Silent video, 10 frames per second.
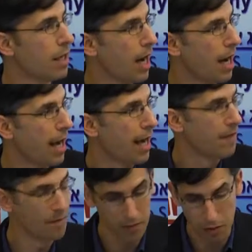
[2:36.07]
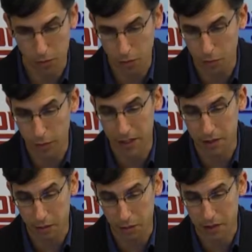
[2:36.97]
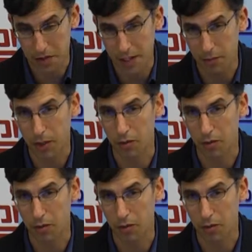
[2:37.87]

And you can see when